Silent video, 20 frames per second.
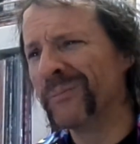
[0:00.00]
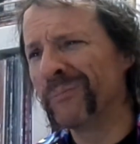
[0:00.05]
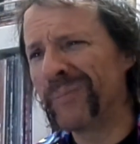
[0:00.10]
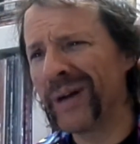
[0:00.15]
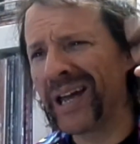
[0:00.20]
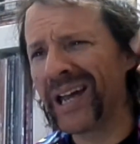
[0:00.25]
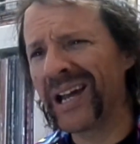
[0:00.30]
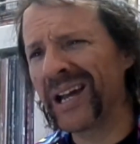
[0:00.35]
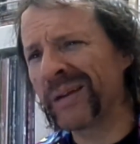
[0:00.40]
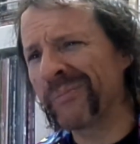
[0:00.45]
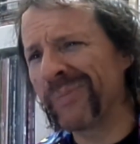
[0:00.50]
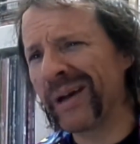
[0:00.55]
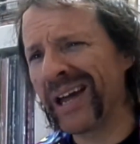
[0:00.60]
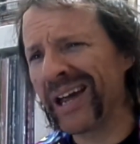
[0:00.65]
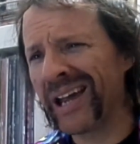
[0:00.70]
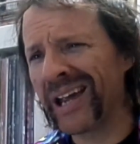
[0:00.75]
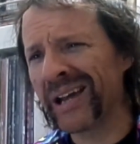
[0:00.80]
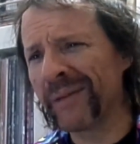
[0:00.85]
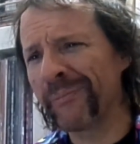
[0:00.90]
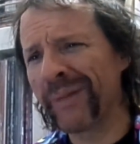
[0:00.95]
bang,
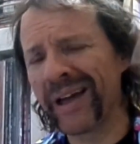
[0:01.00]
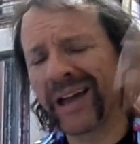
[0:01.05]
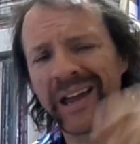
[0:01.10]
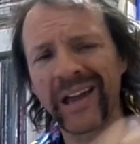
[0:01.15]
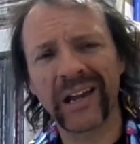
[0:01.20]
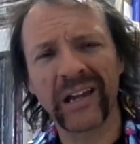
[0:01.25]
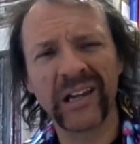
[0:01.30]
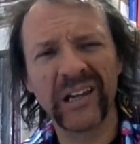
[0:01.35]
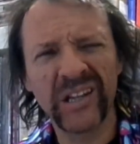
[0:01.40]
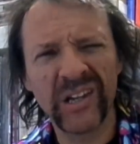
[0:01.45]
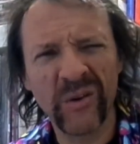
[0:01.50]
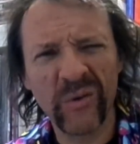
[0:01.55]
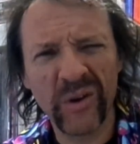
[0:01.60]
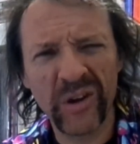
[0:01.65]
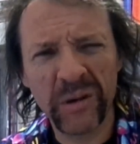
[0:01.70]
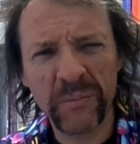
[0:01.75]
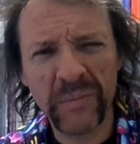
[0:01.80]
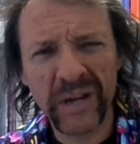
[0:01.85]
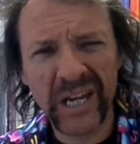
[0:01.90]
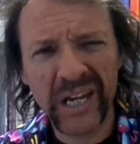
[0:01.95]
bang, bang. You know what
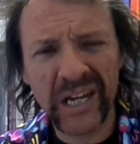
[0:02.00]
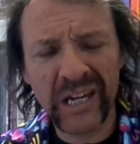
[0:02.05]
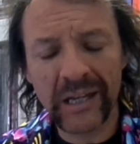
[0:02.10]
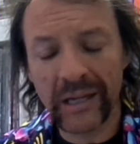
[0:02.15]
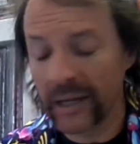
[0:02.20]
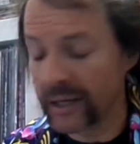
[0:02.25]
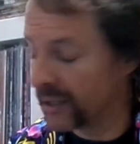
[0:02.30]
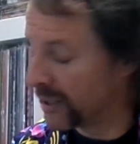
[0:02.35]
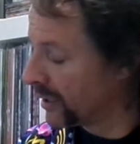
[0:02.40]
I mean?